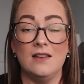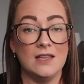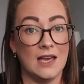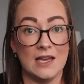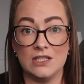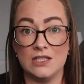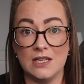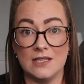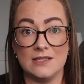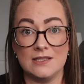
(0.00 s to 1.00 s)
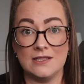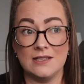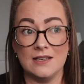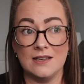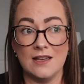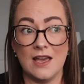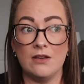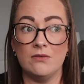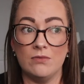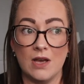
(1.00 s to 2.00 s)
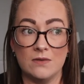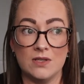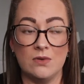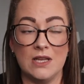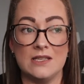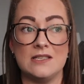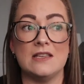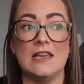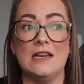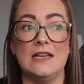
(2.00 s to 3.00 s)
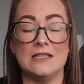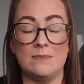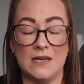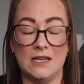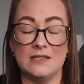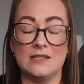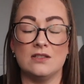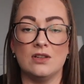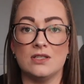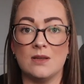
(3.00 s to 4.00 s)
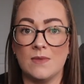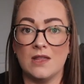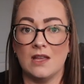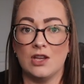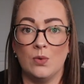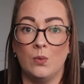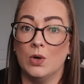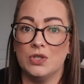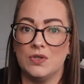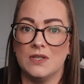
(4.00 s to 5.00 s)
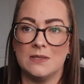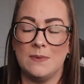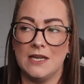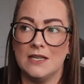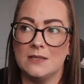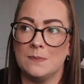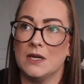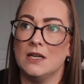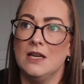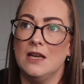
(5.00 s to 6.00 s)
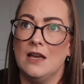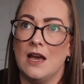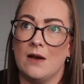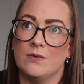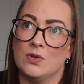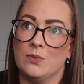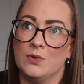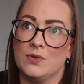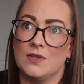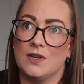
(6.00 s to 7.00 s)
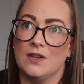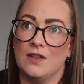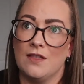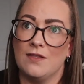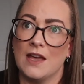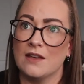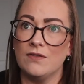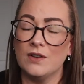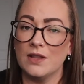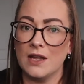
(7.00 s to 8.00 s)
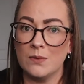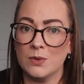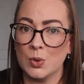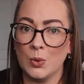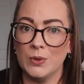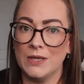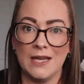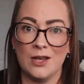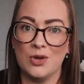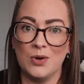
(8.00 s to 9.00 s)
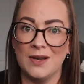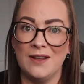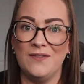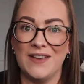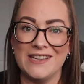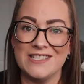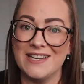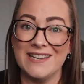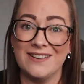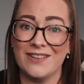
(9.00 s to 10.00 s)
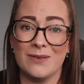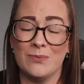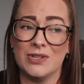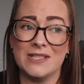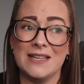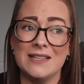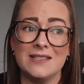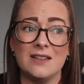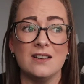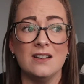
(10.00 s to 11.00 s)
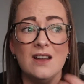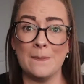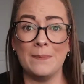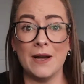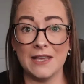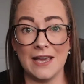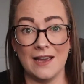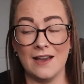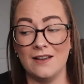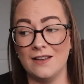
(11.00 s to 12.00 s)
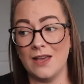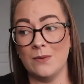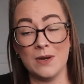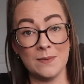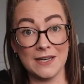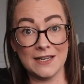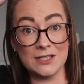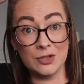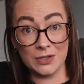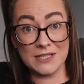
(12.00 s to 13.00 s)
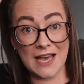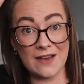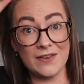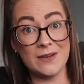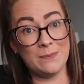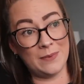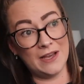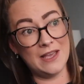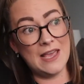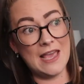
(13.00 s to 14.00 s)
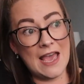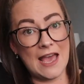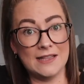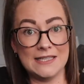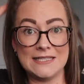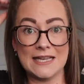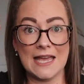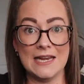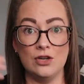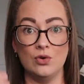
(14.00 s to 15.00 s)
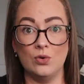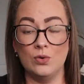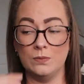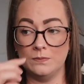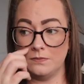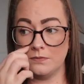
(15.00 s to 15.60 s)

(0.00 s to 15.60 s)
yeah, it's just, it was a really scary experience. It's not something that you want to experience, but I was almost thankful that it was only a urine infection and nothing more sinister. But yeah, it would have been nice not to have it, but at least I kind of know